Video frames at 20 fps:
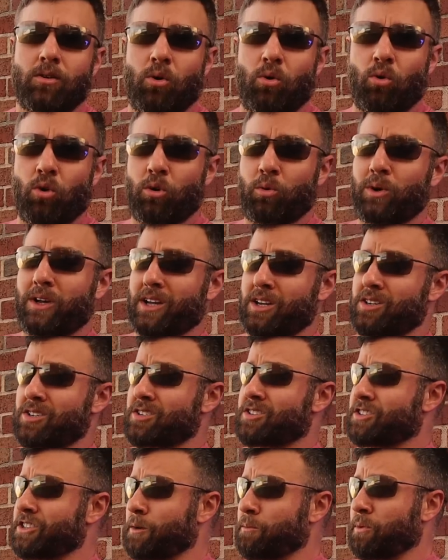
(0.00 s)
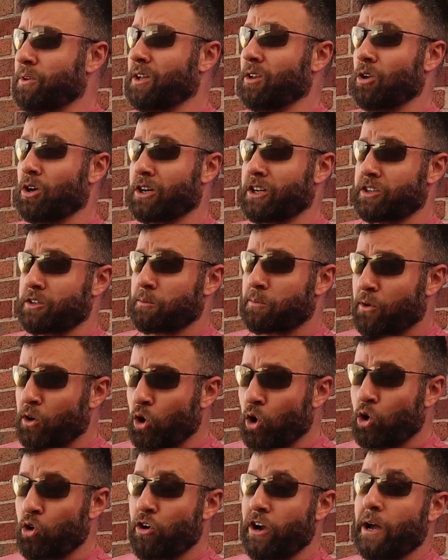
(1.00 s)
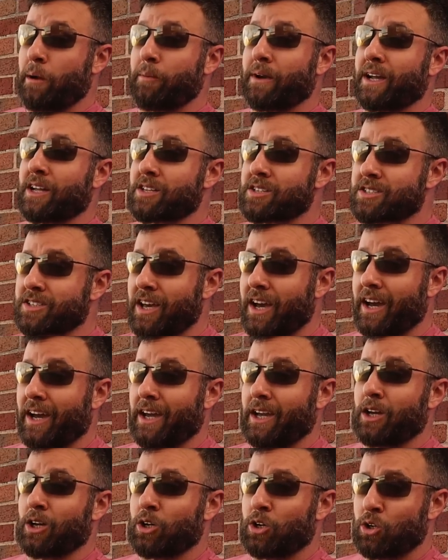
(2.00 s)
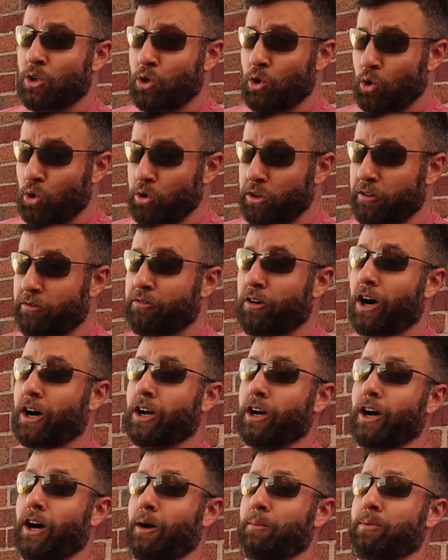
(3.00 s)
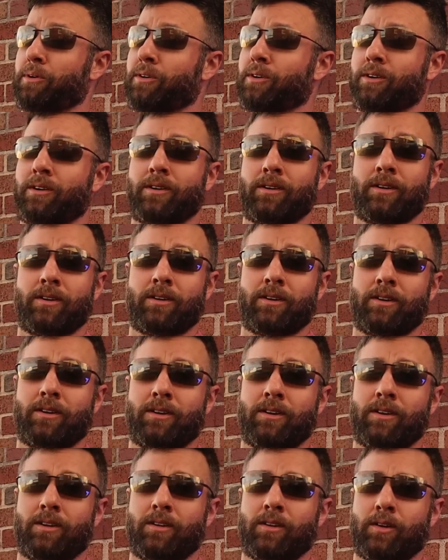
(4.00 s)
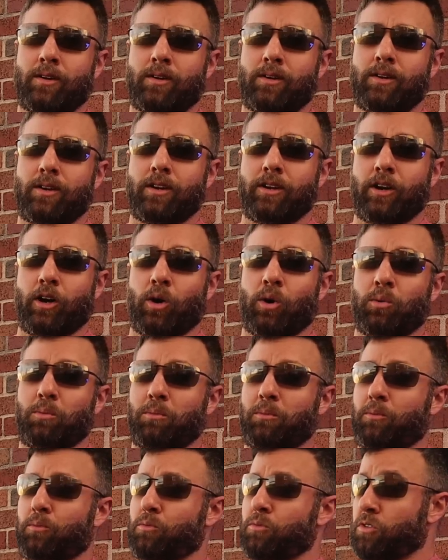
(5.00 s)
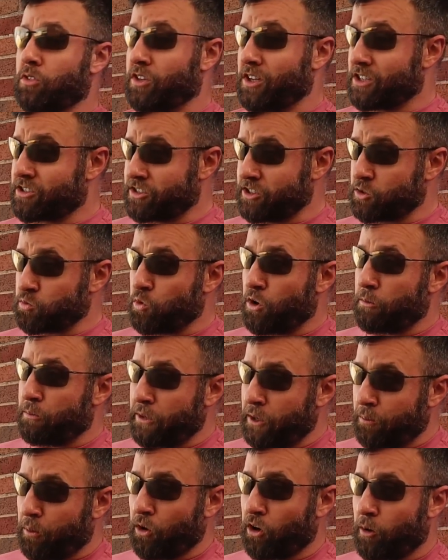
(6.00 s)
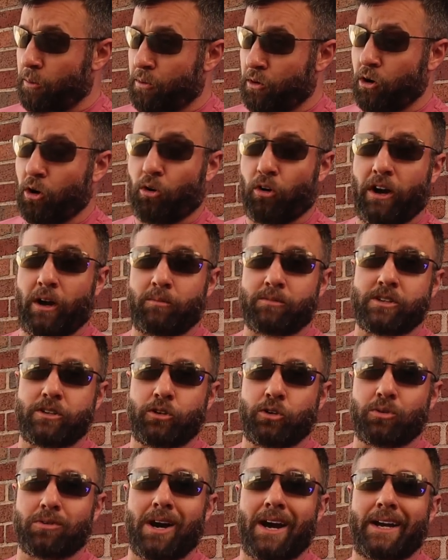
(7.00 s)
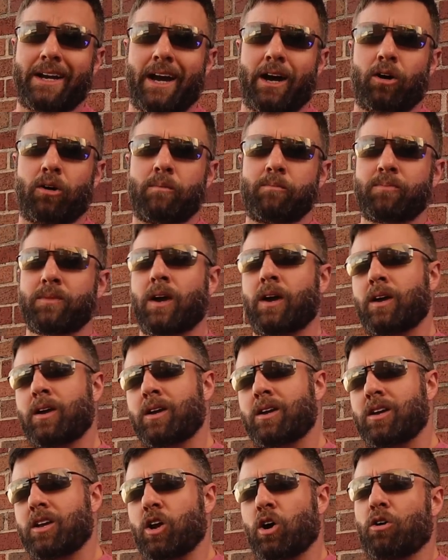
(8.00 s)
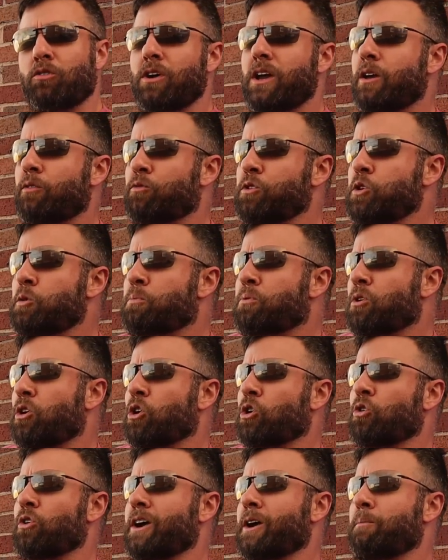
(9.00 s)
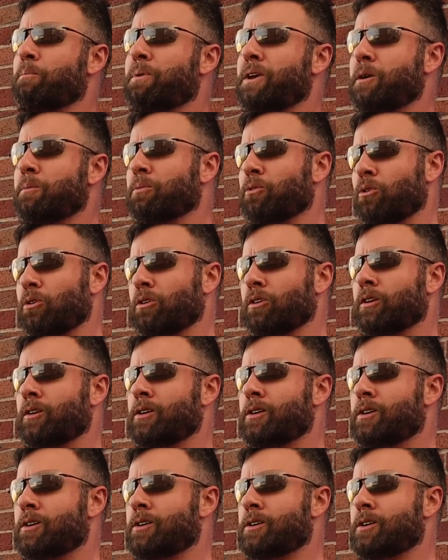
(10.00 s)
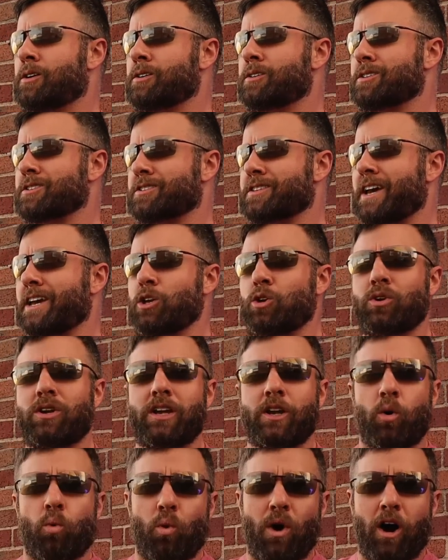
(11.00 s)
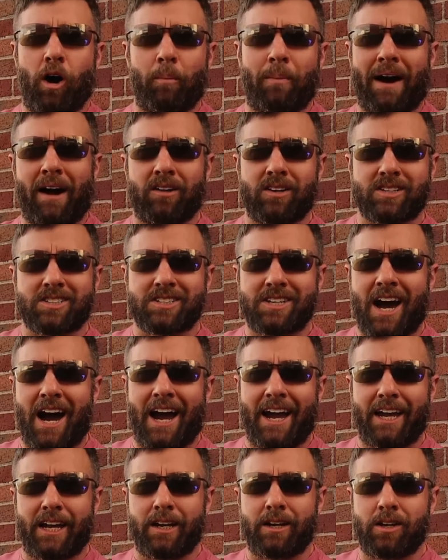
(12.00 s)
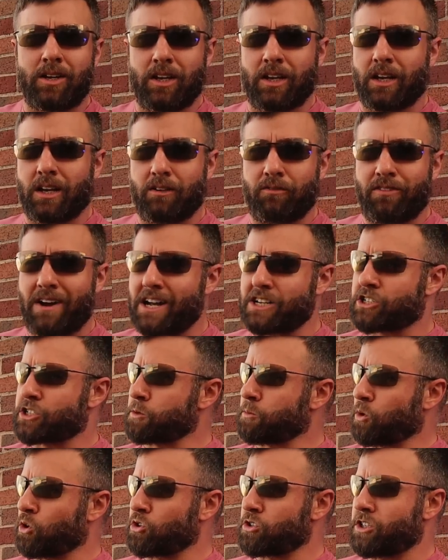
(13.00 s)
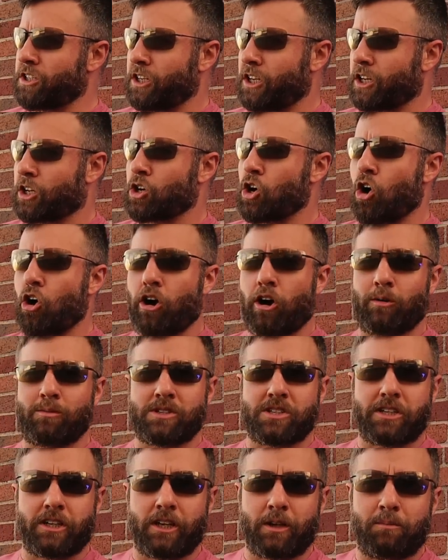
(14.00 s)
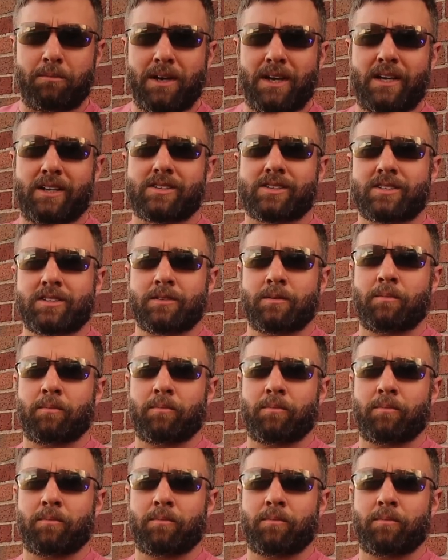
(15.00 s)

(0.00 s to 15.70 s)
Or we can just simply look at the programming and say, hold the fuck up. You know, this is what people are programmed to do right now. You know, if you program people to say you need a well-balanced diet, you need vegetables, you need carbs, you need meats,